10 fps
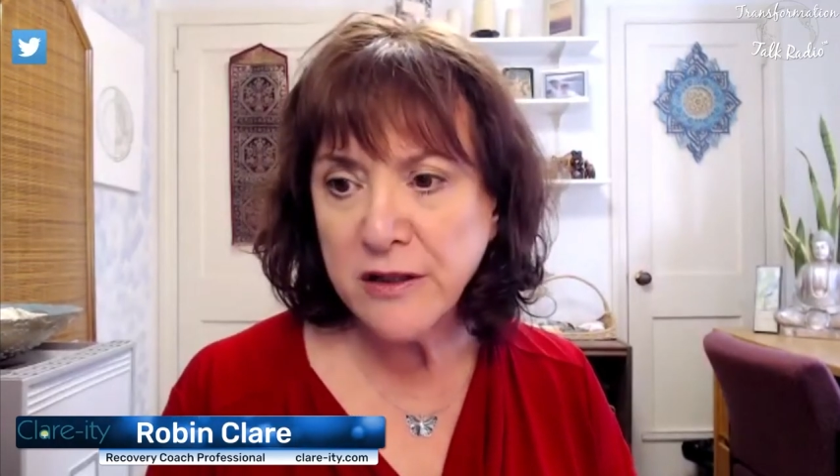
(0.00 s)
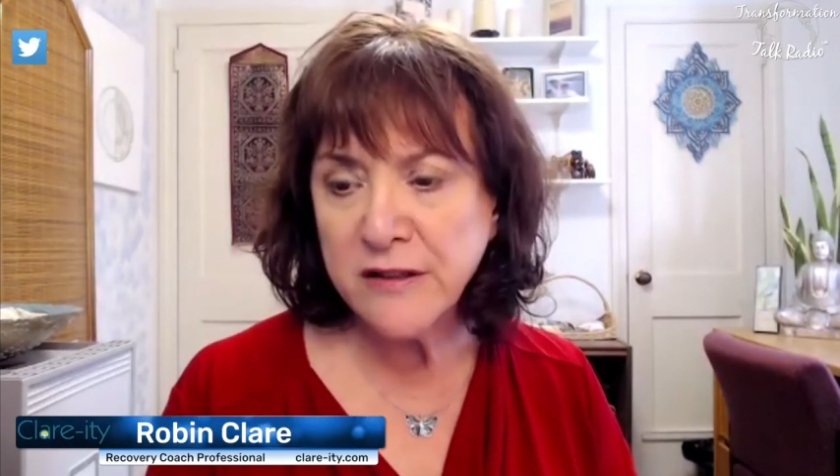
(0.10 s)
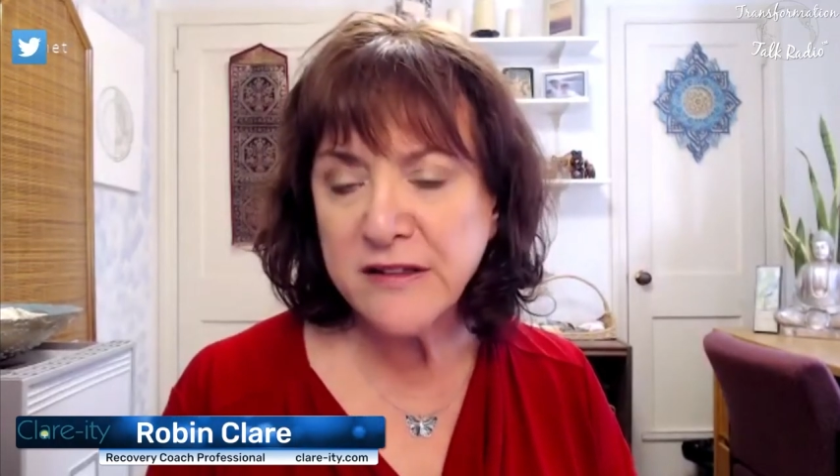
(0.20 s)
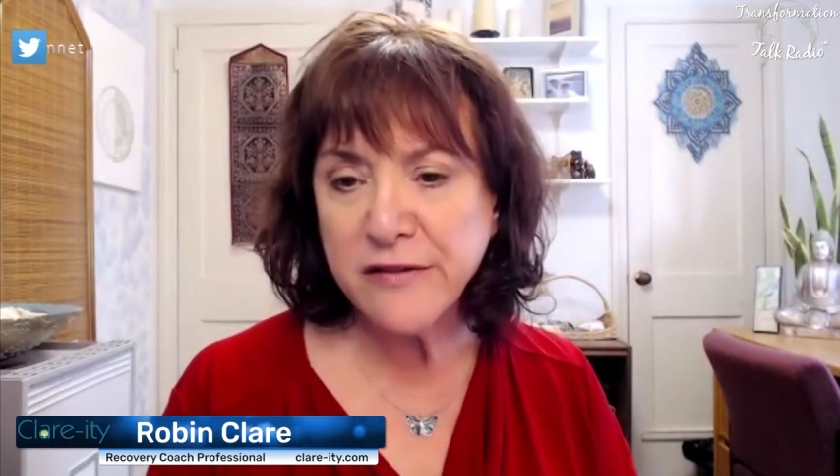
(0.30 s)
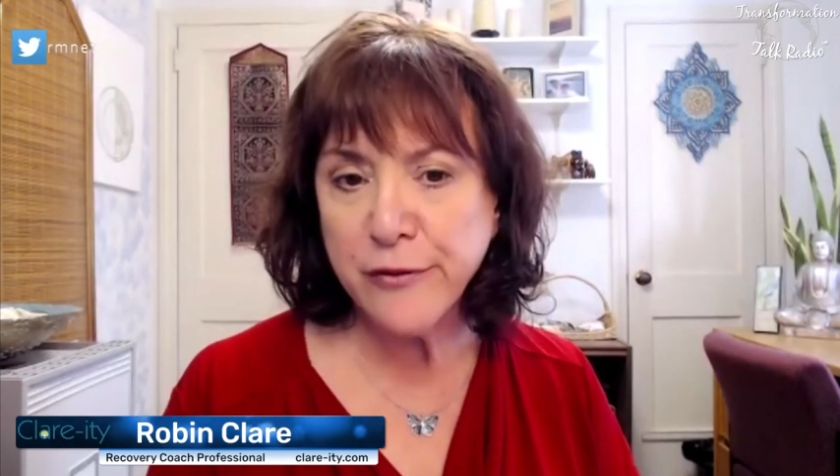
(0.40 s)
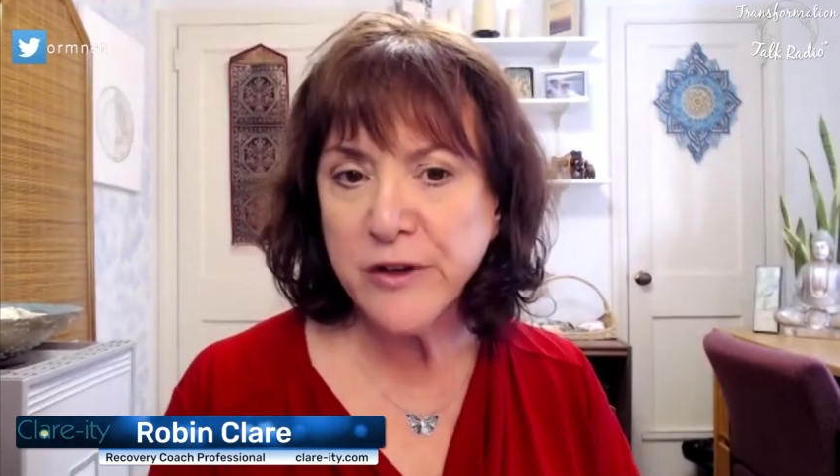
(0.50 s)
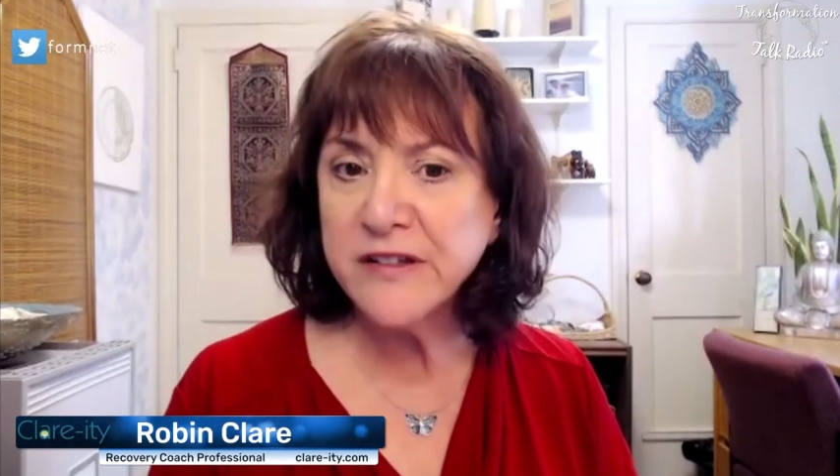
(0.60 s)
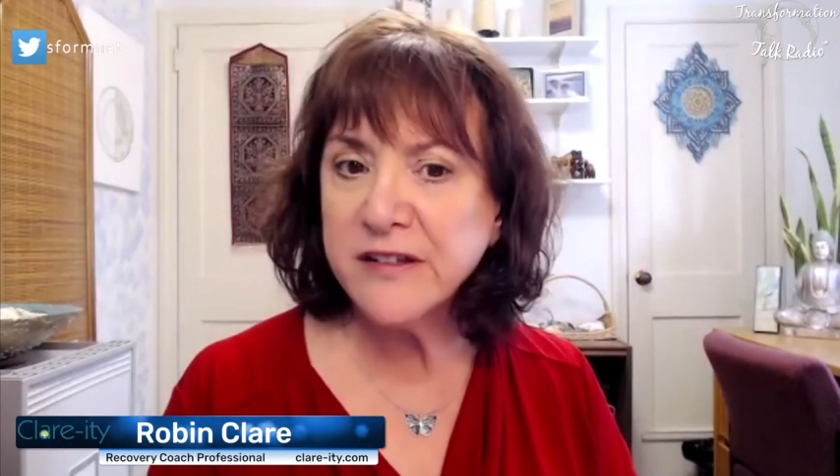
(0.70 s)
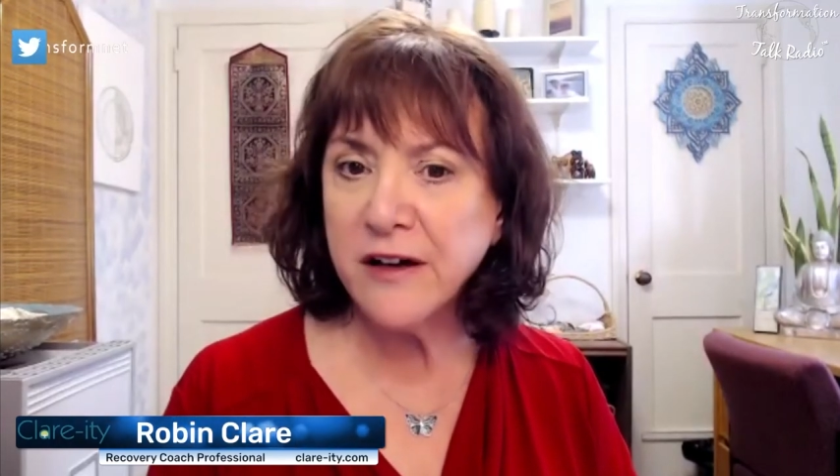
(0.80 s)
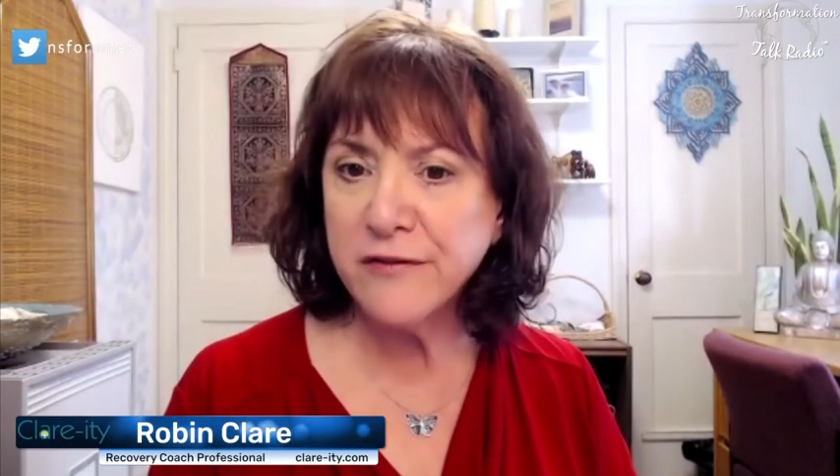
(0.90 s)
is the
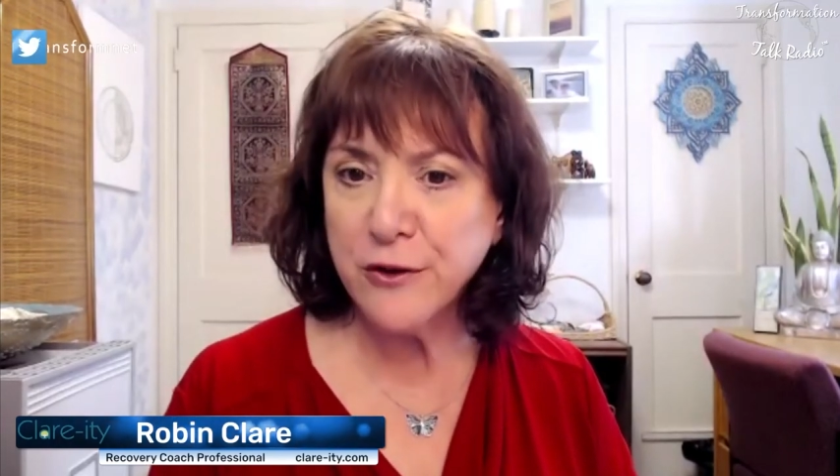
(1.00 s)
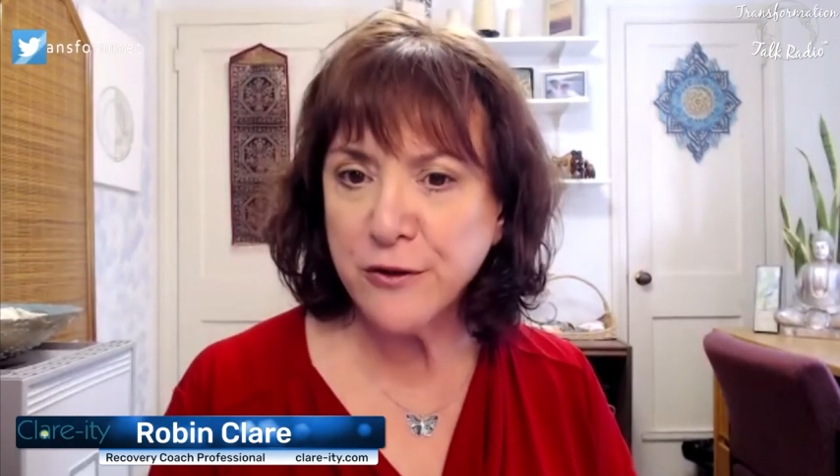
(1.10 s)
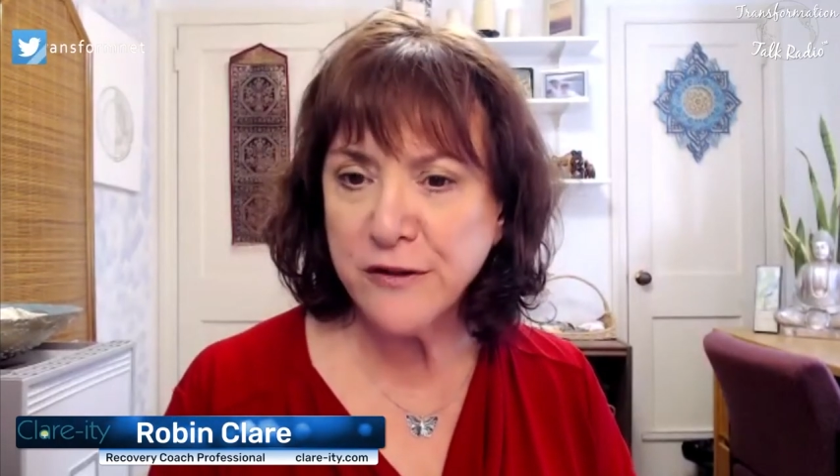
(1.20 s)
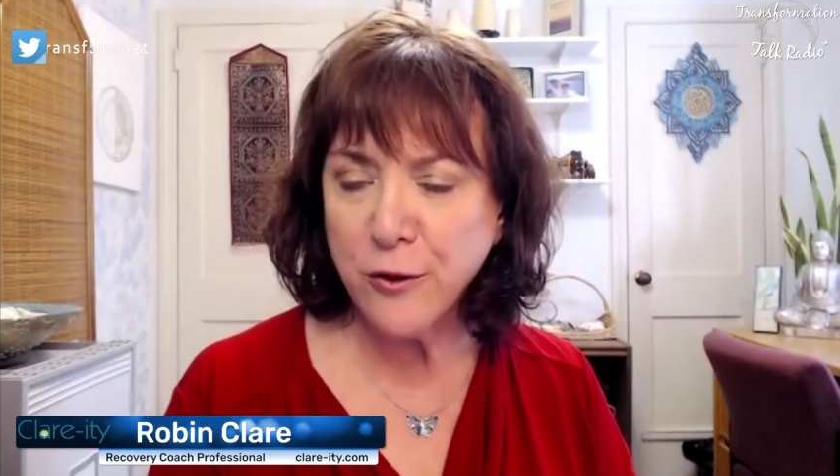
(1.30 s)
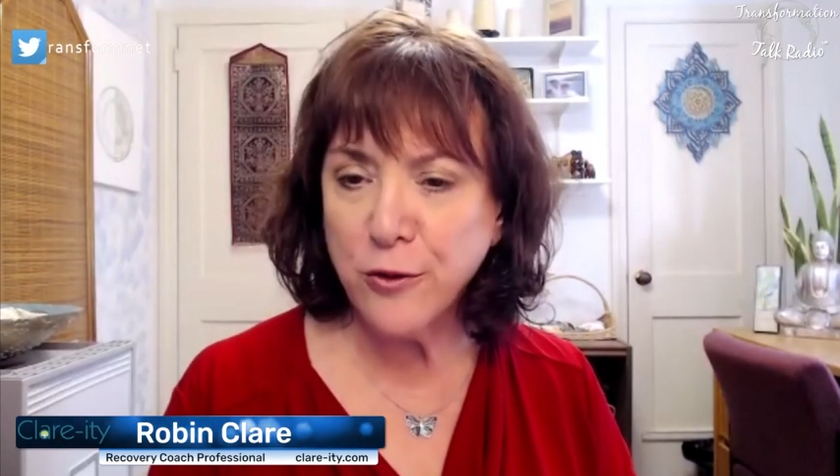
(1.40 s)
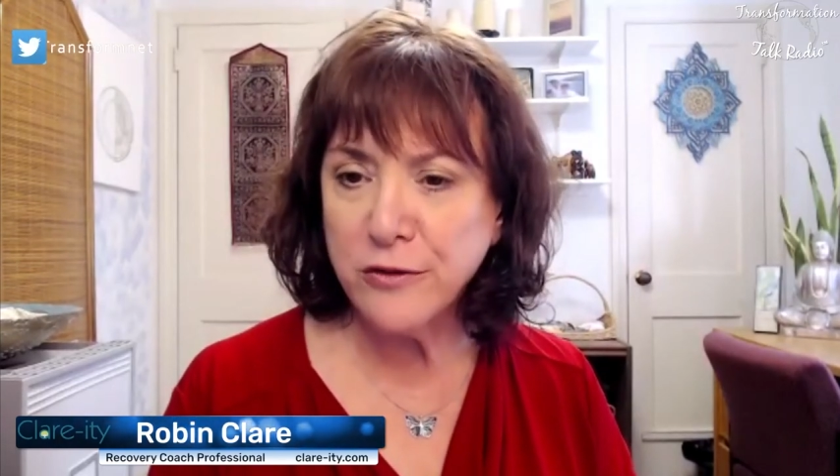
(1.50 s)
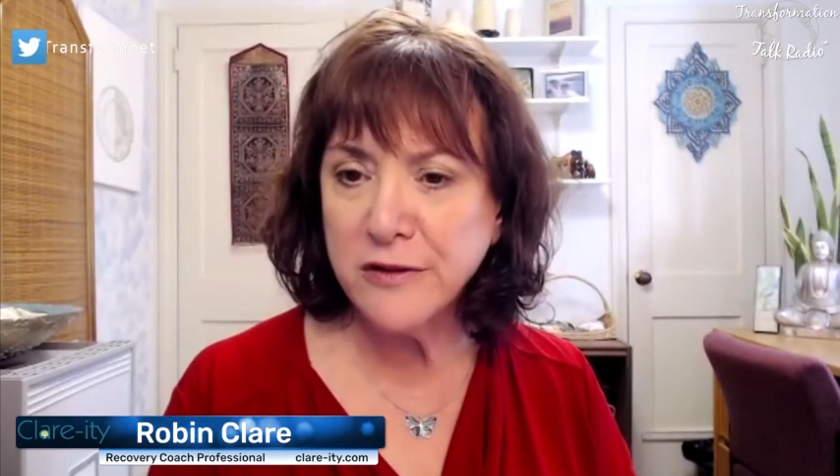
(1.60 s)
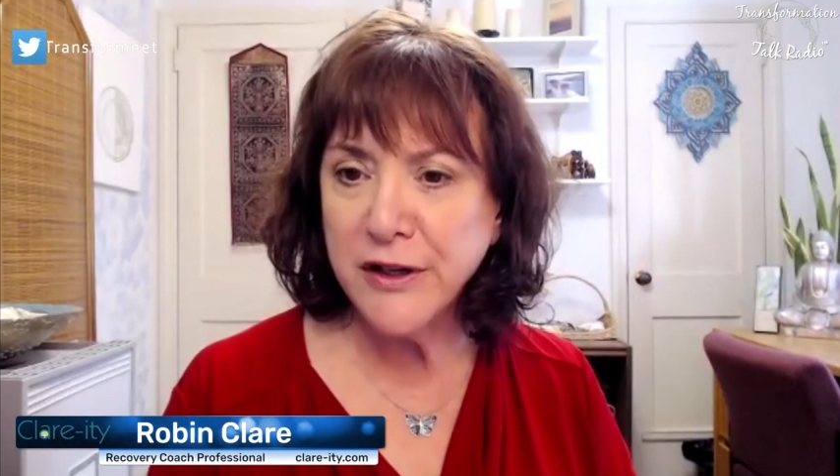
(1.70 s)
voice of your soul.